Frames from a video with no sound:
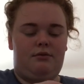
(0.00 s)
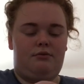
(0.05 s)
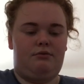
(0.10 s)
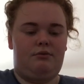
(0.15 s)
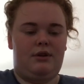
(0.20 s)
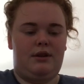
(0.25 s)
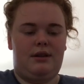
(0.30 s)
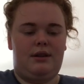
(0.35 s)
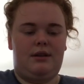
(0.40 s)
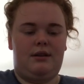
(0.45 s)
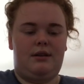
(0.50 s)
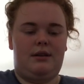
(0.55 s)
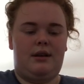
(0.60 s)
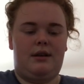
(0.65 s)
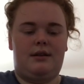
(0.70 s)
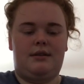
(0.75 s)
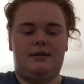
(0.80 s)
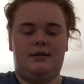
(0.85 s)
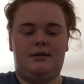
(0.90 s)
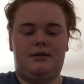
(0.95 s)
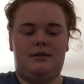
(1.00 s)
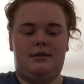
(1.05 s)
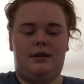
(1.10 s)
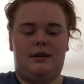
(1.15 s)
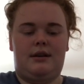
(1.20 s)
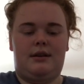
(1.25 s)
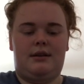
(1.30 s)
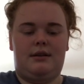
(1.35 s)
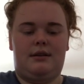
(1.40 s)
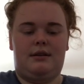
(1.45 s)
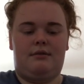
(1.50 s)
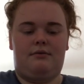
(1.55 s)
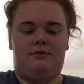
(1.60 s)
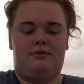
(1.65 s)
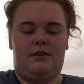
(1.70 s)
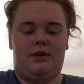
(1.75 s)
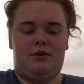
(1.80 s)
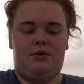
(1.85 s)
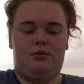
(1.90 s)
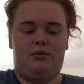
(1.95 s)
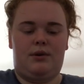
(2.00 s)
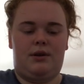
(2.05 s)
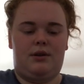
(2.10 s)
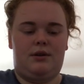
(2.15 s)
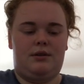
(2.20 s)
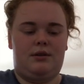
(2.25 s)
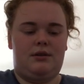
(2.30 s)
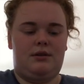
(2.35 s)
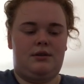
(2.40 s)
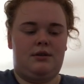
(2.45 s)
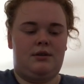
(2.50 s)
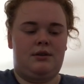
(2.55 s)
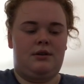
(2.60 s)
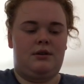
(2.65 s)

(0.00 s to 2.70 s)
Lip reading: really like feel weird.